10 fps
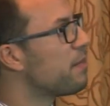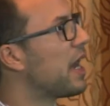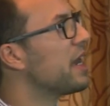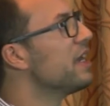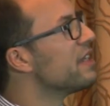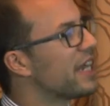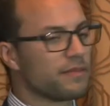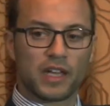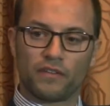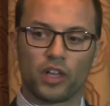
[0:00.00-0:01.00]
my
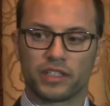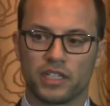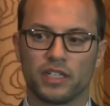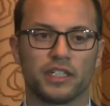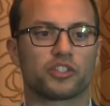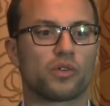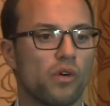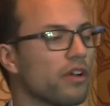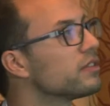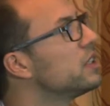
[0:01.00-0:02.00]
volatility
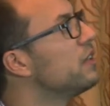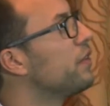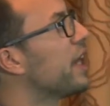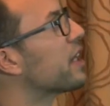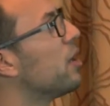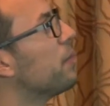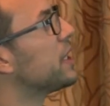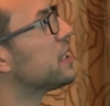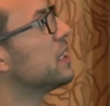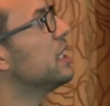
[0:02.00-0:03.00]
score for that
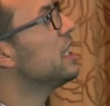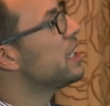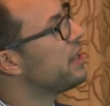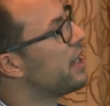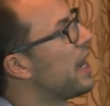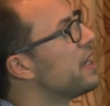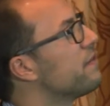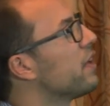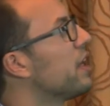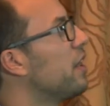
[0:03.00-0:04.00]
company. He then
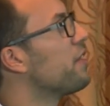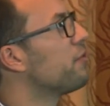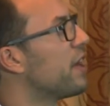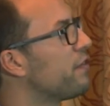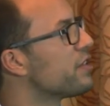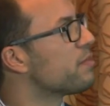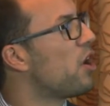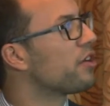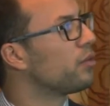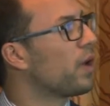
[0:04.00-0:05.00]
had another reference
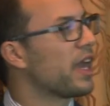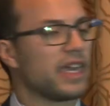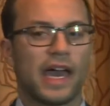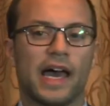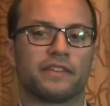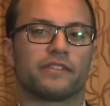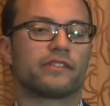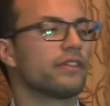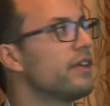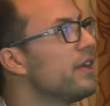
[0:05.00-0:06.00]
model where he
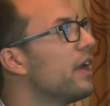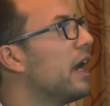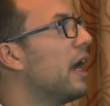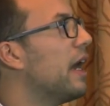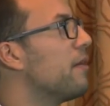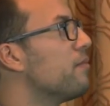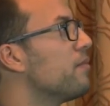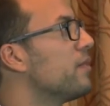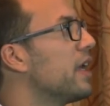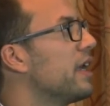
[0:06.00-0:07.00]
adds
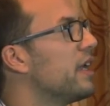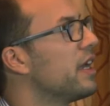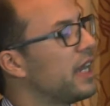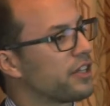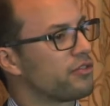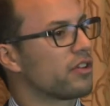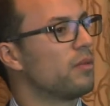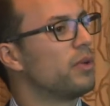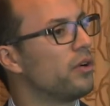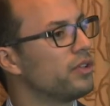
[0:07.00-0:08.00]
an extra
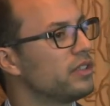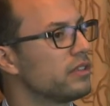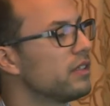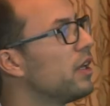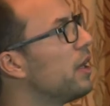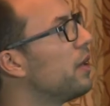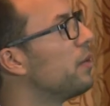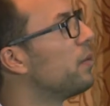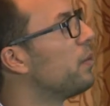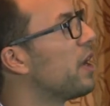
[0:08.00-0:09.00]
component
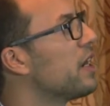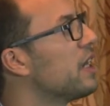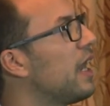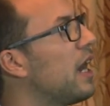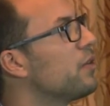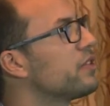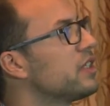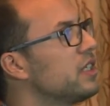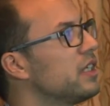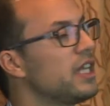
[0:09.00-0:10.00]
where he allows
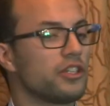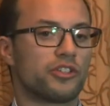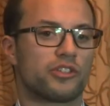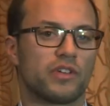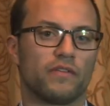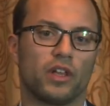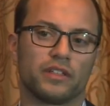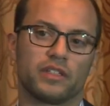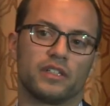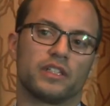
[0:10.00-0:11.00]
the industry
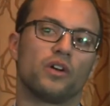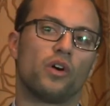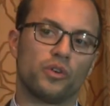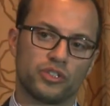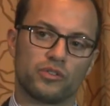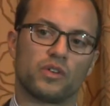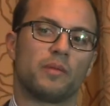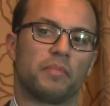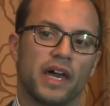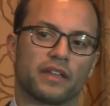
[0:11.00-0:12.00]
volatility also to
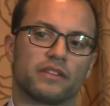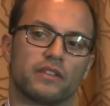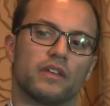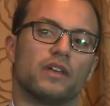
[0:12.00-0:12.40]
impact